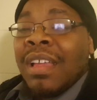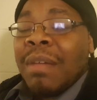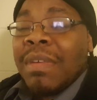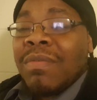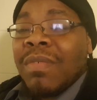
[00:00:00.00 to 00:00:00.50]
I
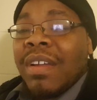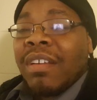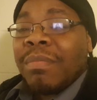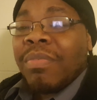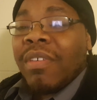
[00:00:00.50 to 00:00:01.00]
must
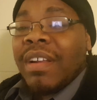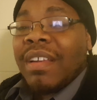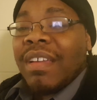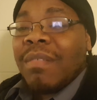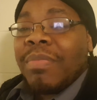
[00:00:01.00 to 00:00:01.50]
ever pray the
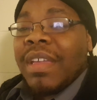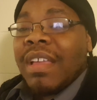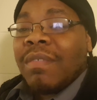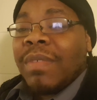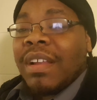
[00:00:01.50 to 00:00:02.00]
damn
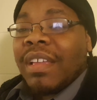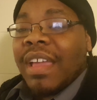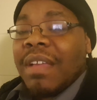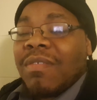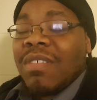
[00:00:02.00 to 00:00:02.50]
PS Vita
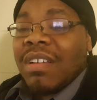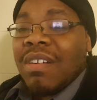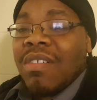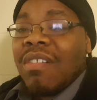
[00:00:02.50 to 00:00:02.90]
games on the go.